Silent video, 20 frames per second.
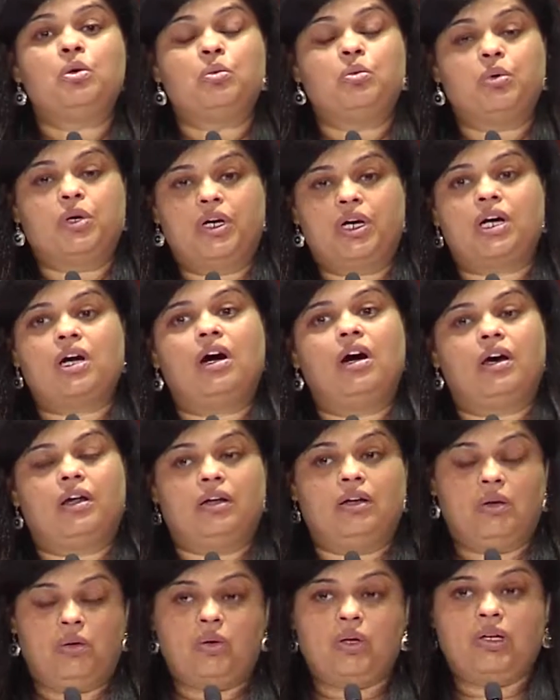work
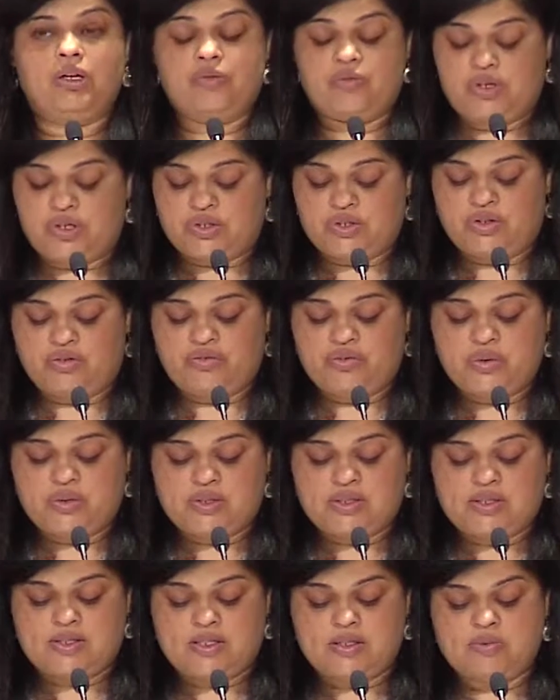on local and regional food
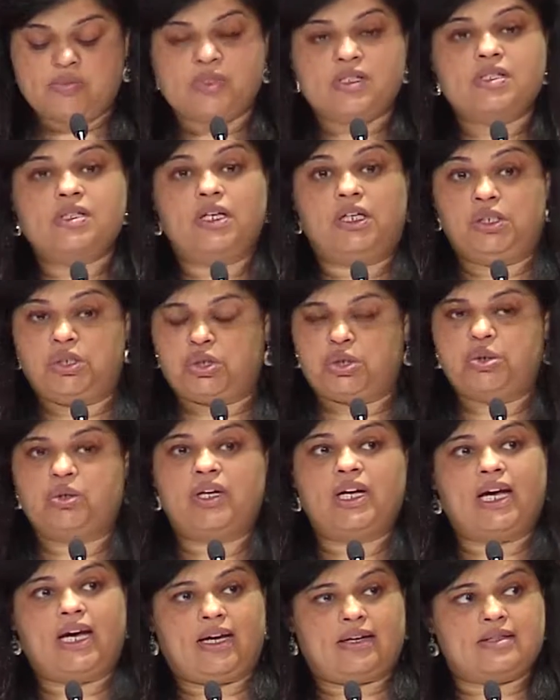systems, ensure
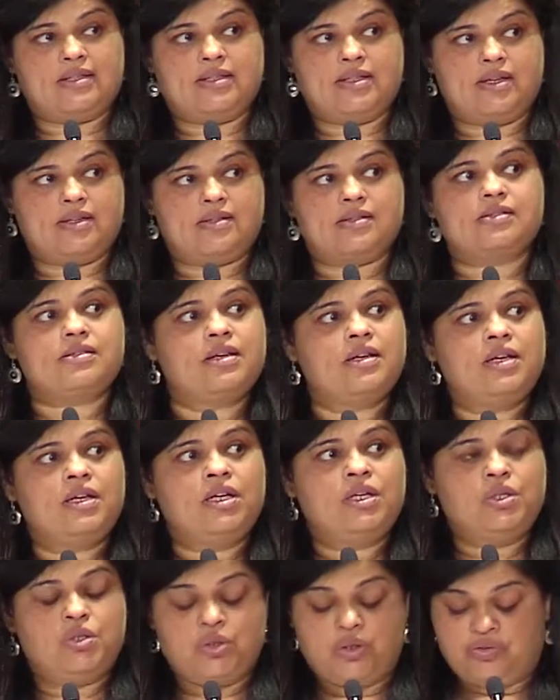access
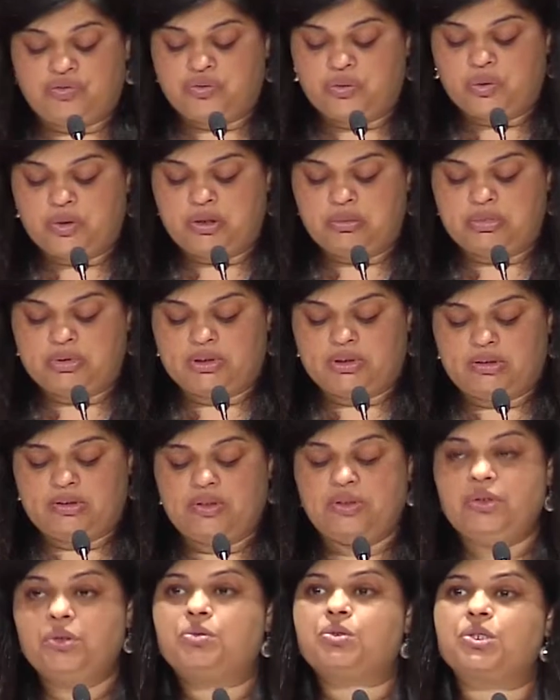to affordable,
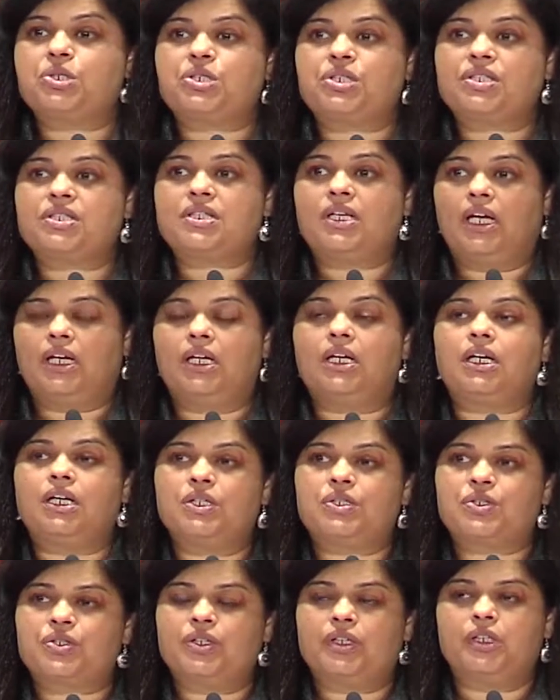nutritious, and
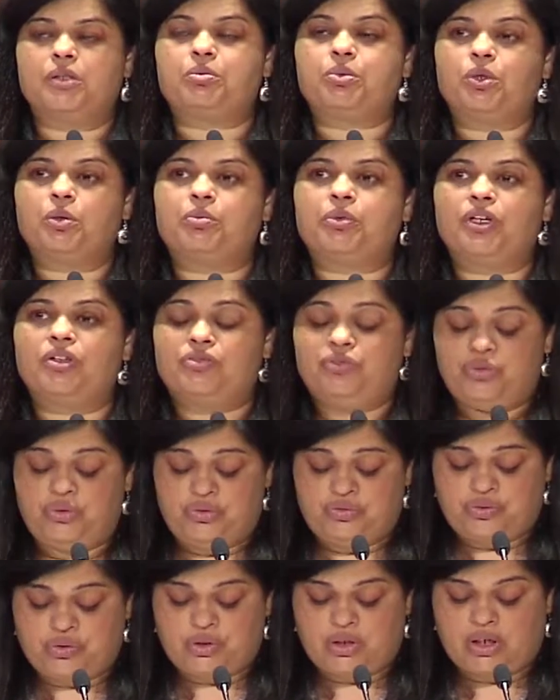culturally appropriate food
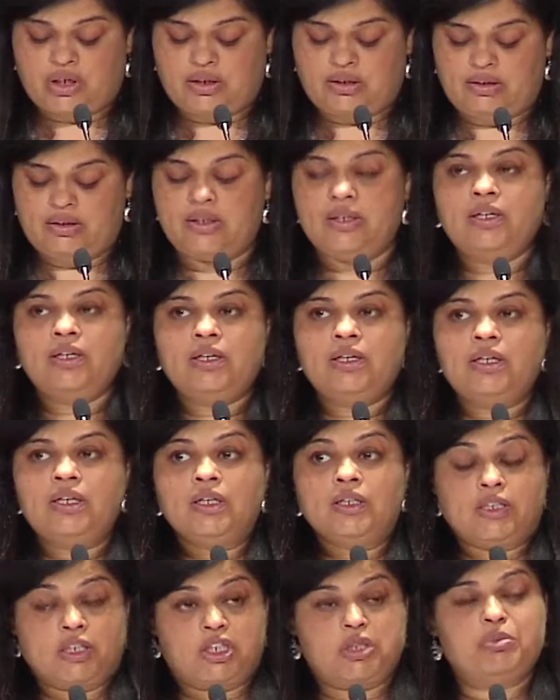for all.
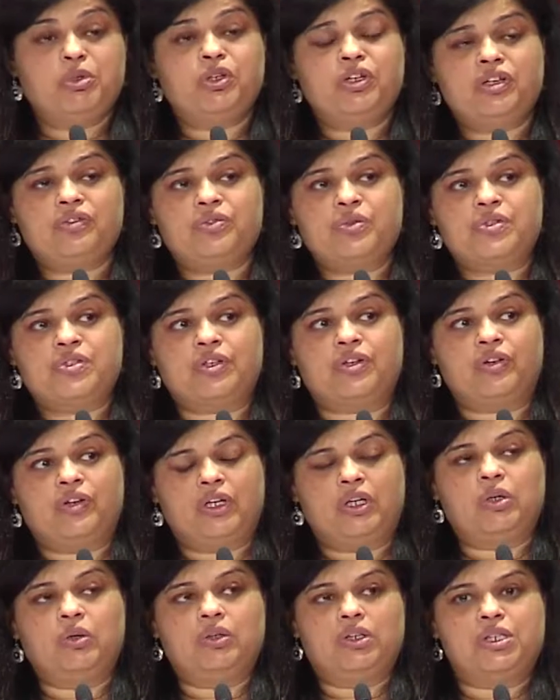The Community Food Security
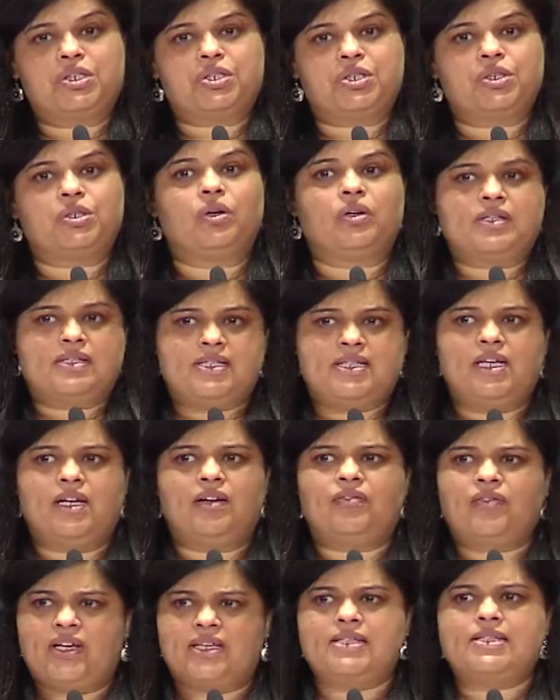Coalition, or
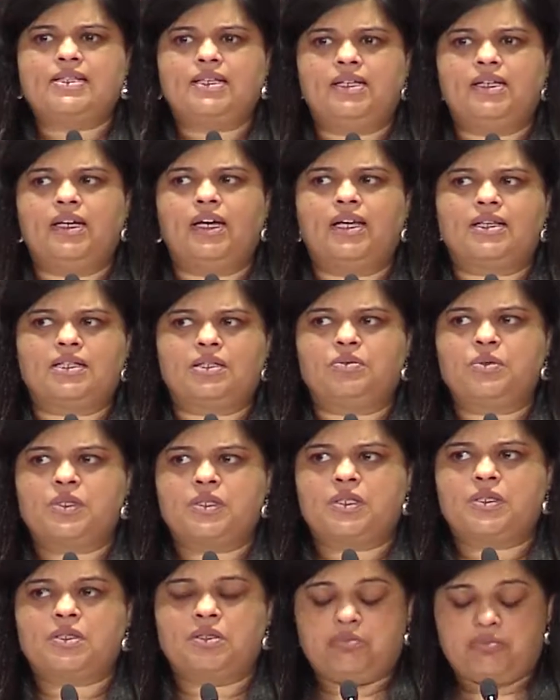CFSC as it
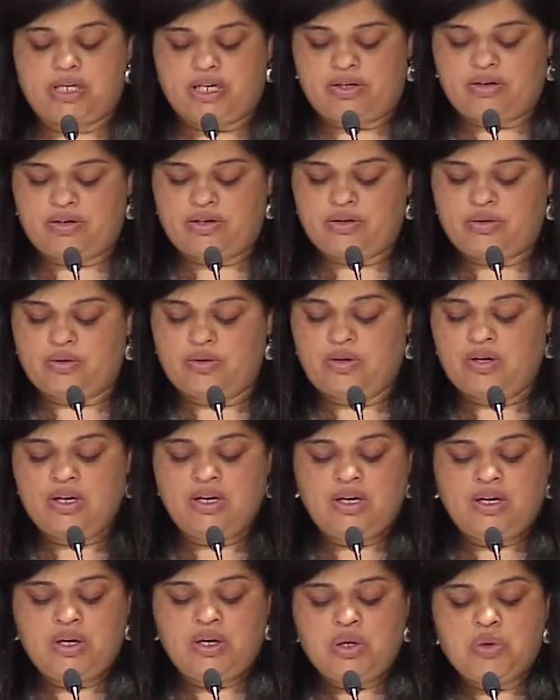was better known,
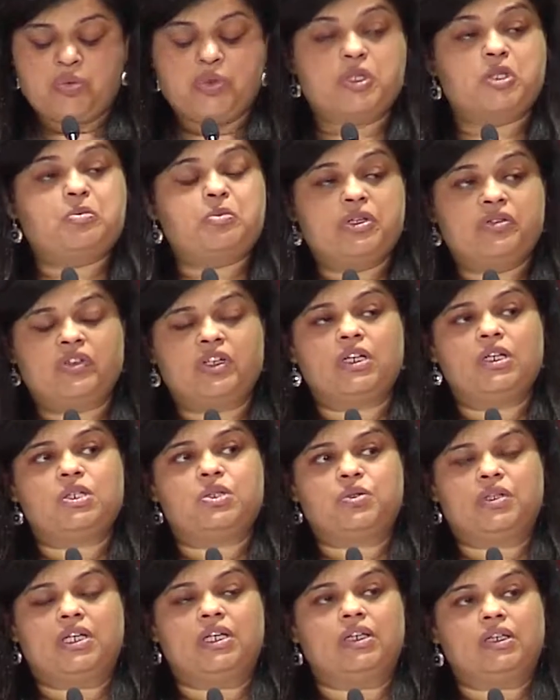was pivotal to
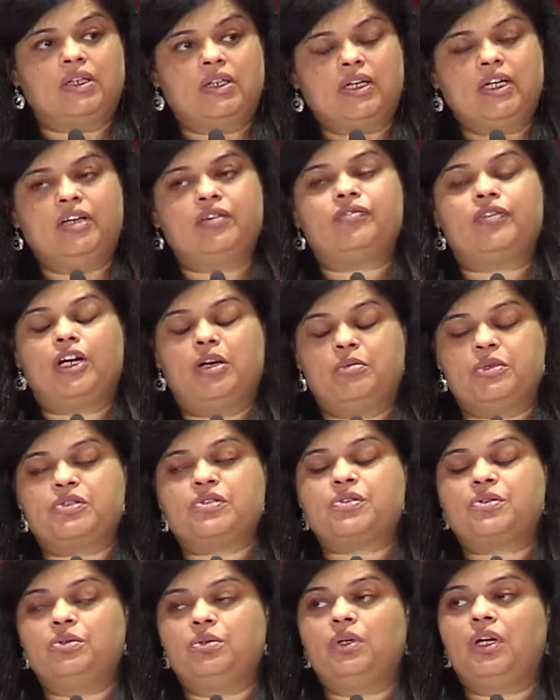the early farm to
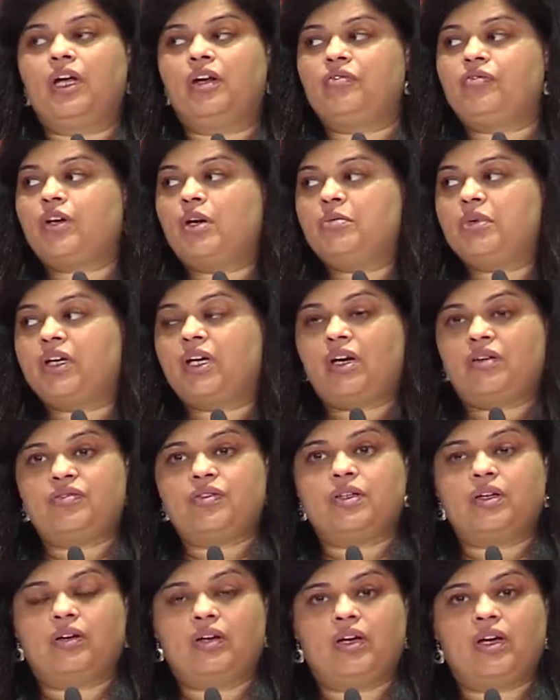school and farm to
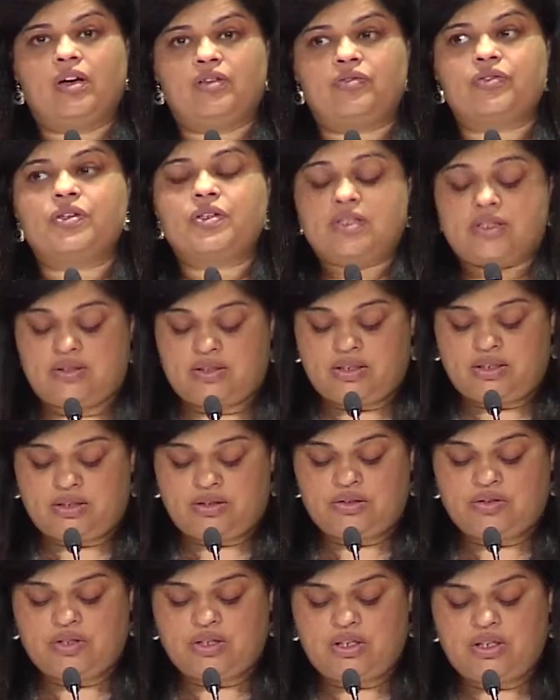cafeteria efforts in the
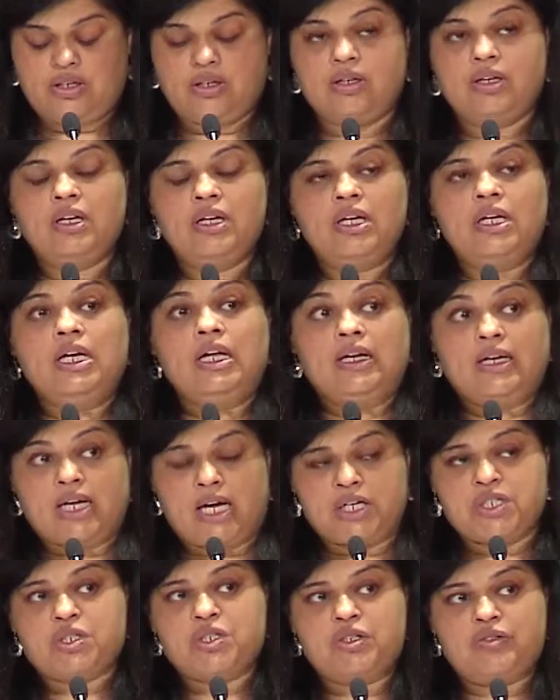country.
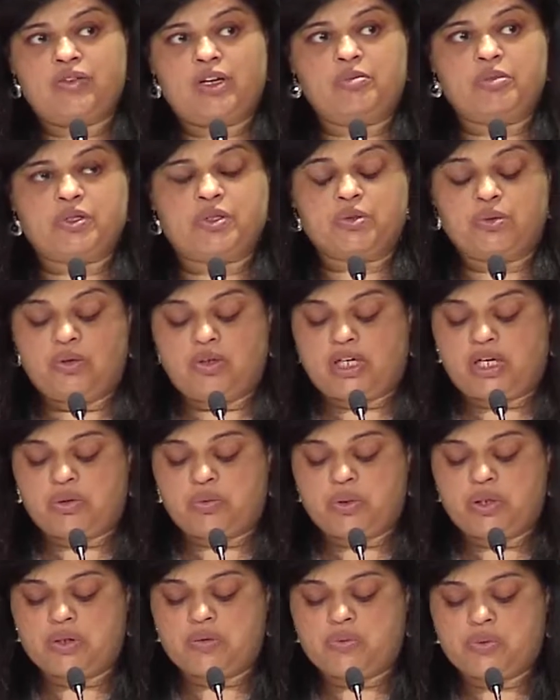National Farm to School
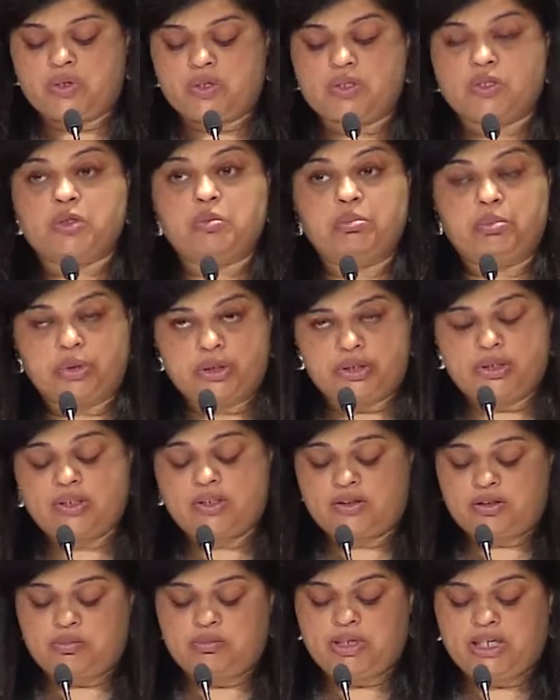Network was
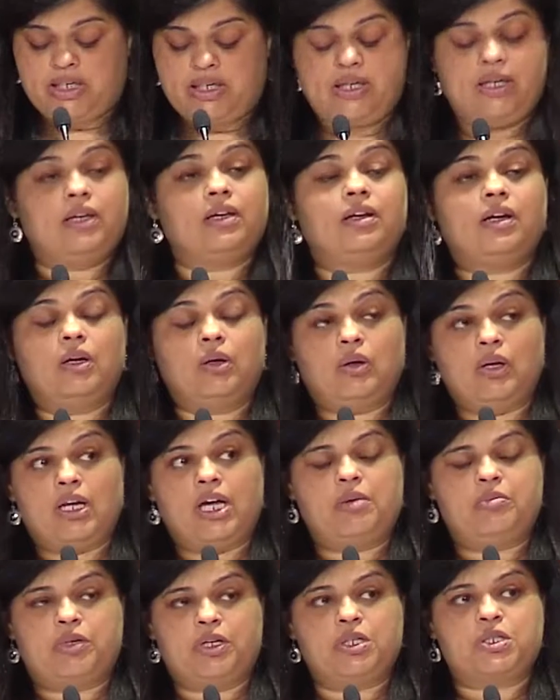birthed by a
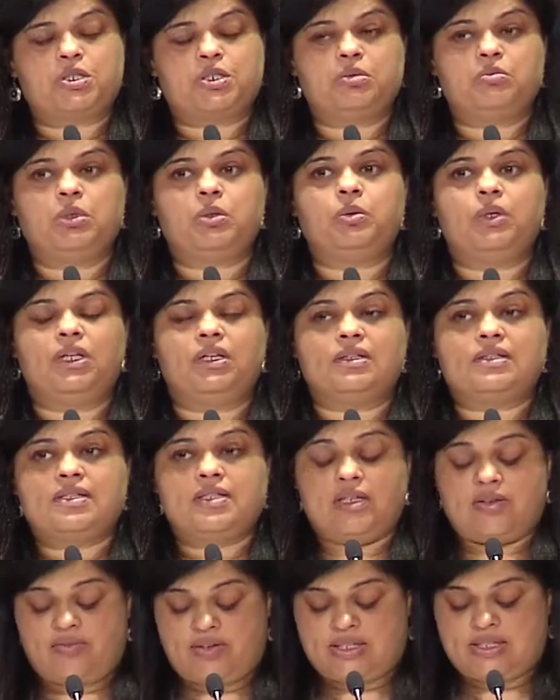collaboration between
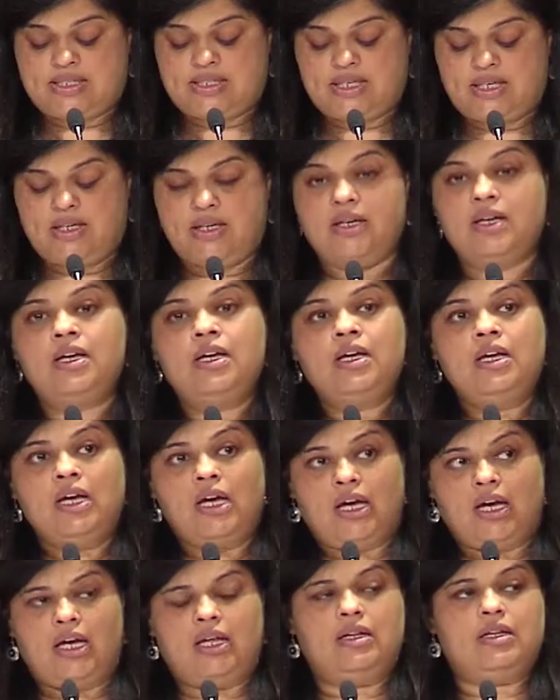CFSC
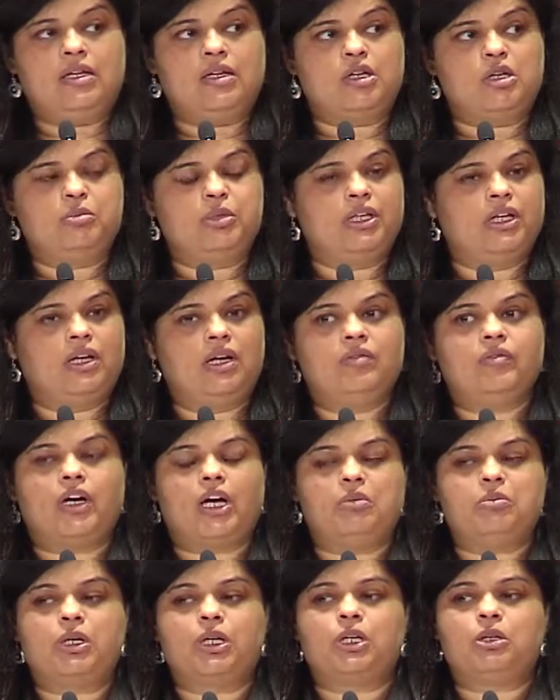and the Urban and
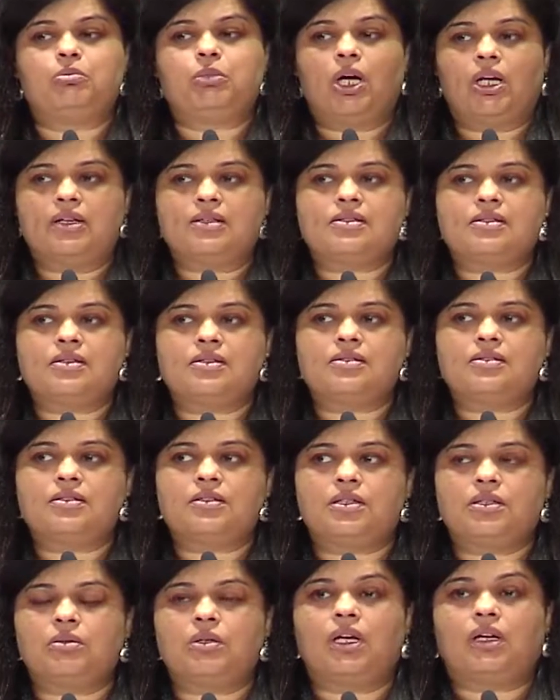Environmental Policy
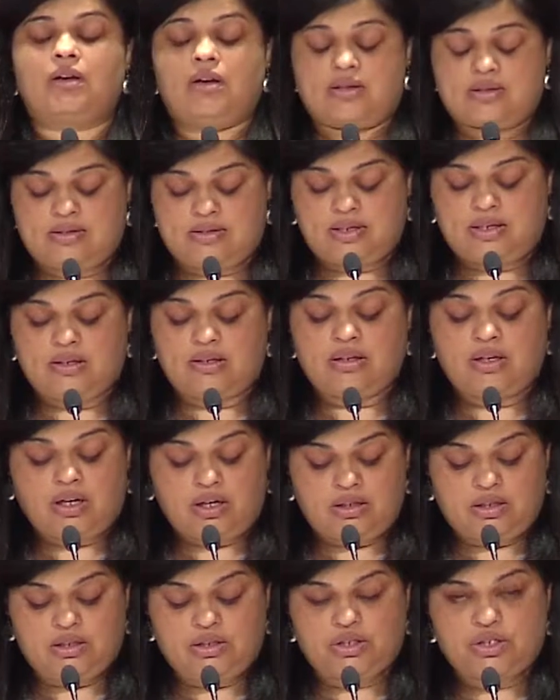Institute at Occidental
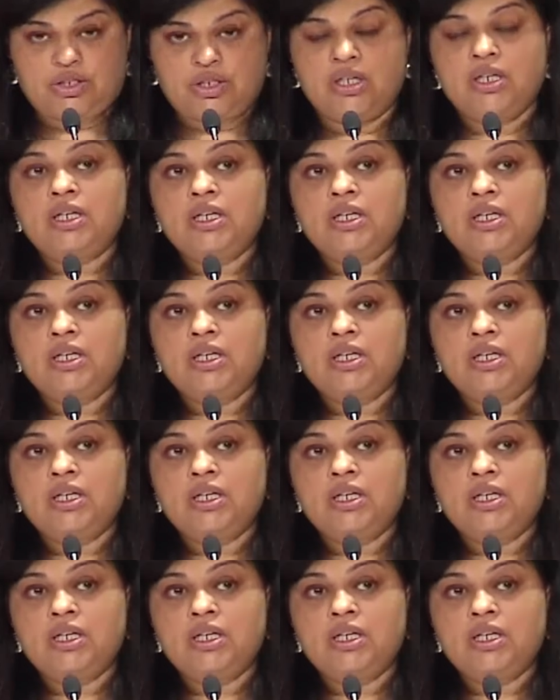College.